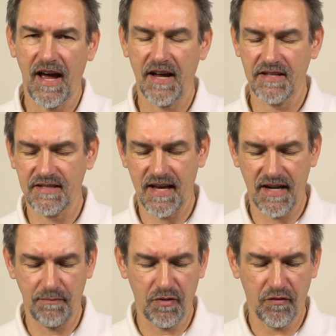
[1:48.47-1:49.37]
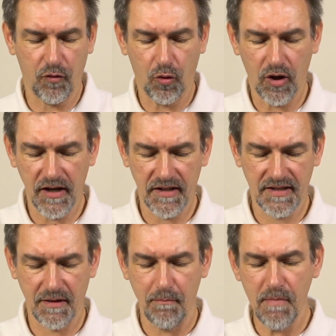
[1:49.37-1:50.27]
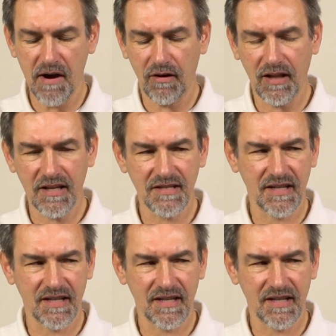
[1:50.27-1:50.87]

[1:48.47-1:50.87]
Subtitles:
I said it before, it's a mirrorless